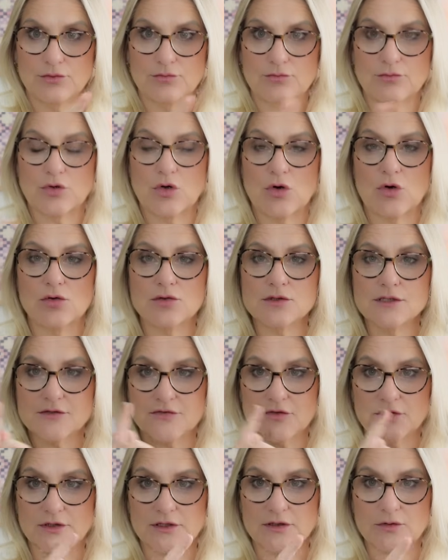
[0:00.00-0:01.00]
balls
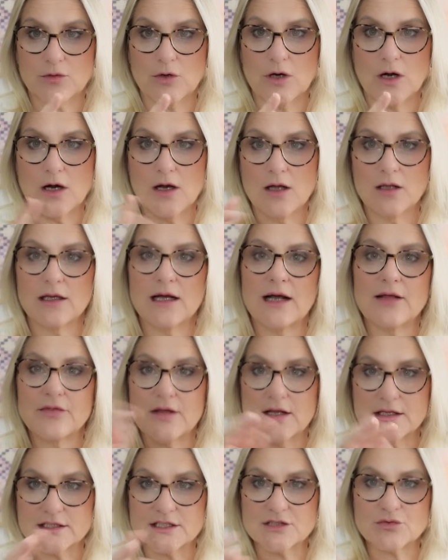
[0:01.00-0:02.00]
for a little while and
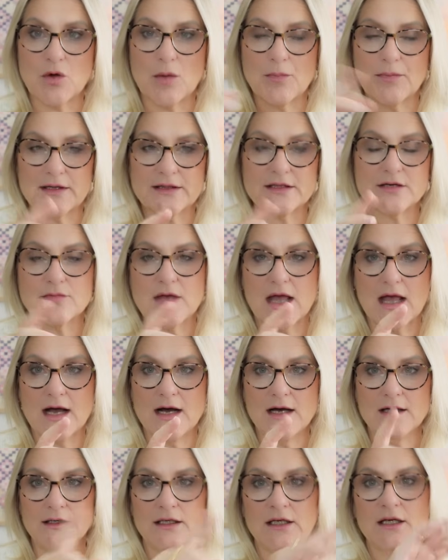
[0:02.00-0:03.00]
then swapping them
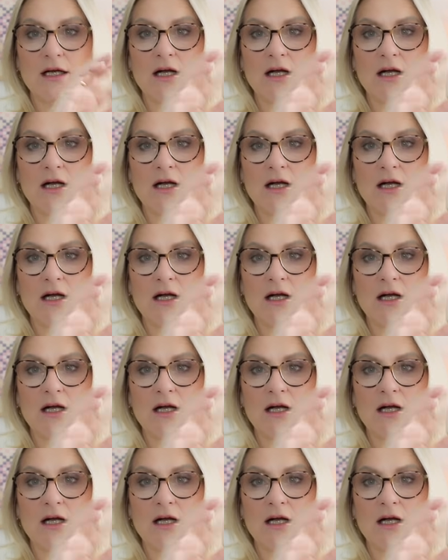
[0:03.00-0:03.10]
out